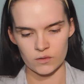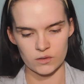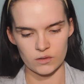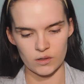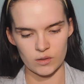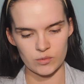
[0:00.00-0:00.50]

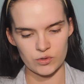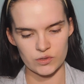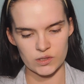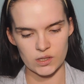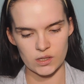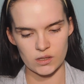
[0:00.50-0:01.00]
So now I'm
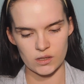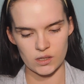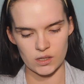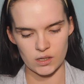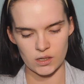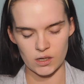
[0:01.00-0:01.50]
using
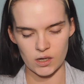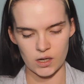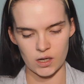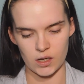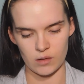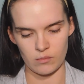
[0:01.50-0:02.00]
the
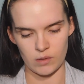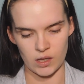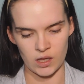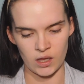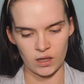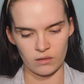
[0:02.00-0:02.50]

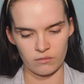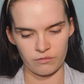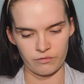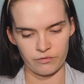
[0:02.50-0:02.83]
e.l.f.